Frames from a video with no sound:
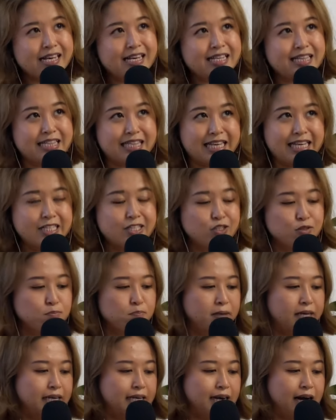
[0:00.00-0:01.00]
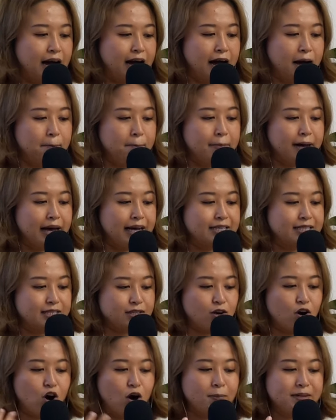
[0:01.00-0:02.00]
this may come as a
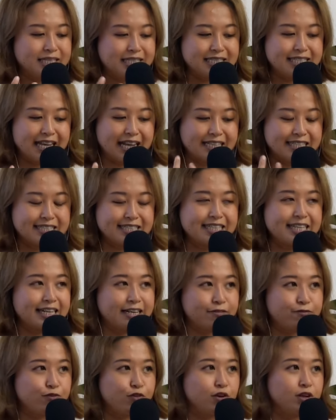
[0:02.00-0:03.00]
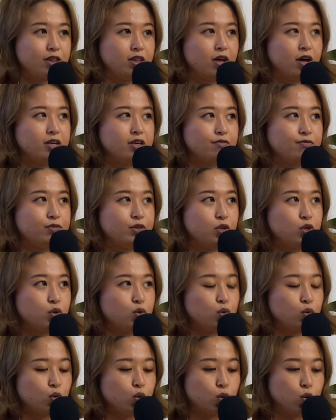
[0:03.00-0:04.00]
common sense thing for a lot of
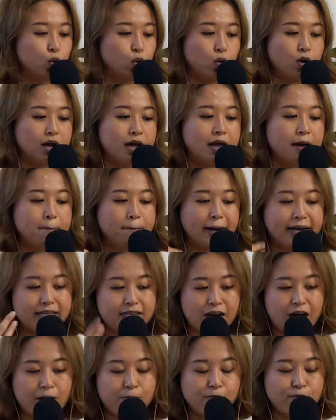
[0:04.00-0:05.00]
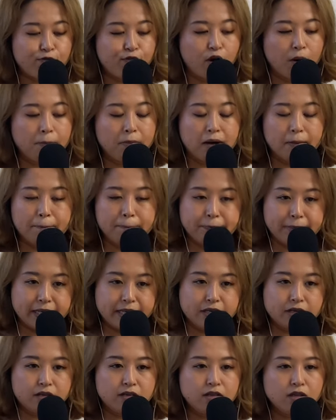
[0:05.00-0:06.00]
you who might come from a
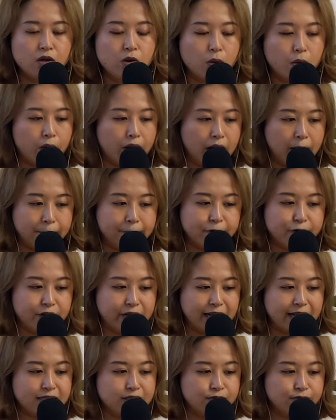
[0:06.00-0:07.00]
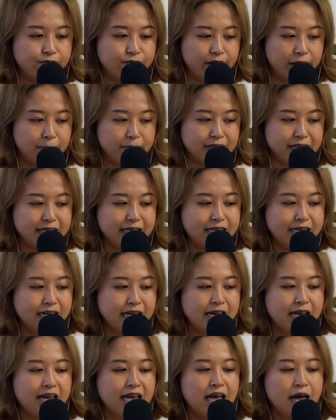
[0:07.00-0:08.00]
middle or upper class family,
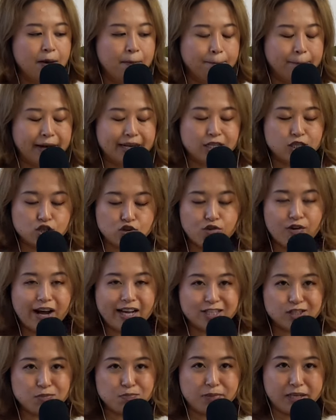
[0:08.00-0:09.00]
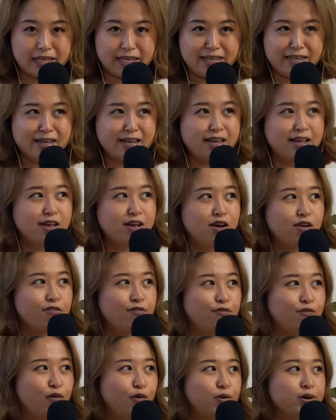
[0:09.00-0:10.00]
but trust me,
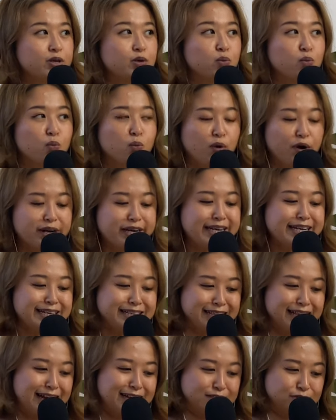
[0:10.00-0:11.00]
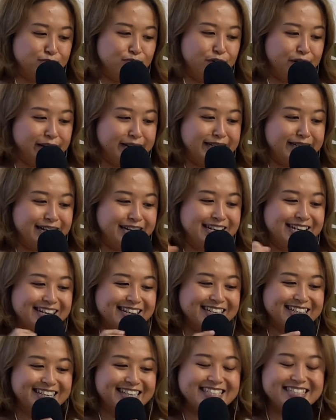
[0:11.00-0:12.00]
for the working class, right,
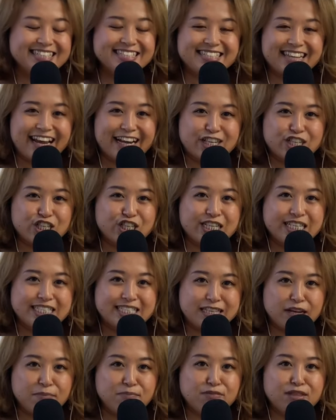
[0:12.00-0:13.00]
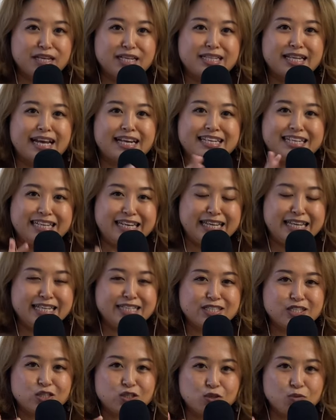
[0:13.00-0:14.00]
this is actually something that
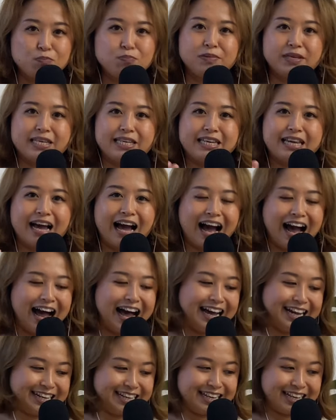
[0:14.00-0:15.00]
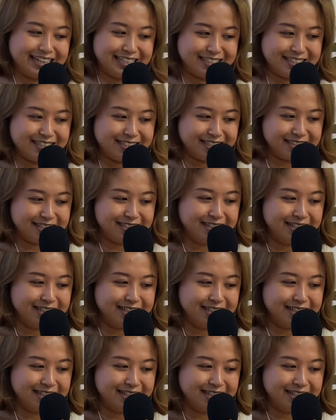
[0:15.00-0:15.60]
needs to be highlighted.